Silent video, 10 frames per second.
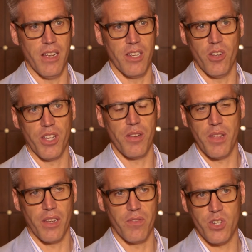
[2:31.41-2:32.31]
you can
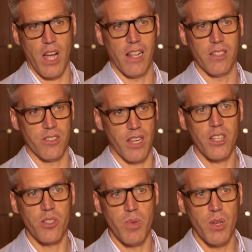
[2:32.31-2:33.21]
think of child
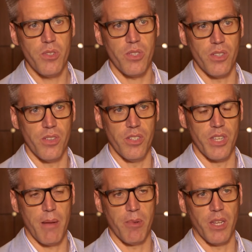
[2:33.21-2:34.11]
sex abuse. There's
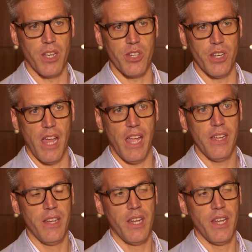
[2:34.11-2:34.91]
an application there.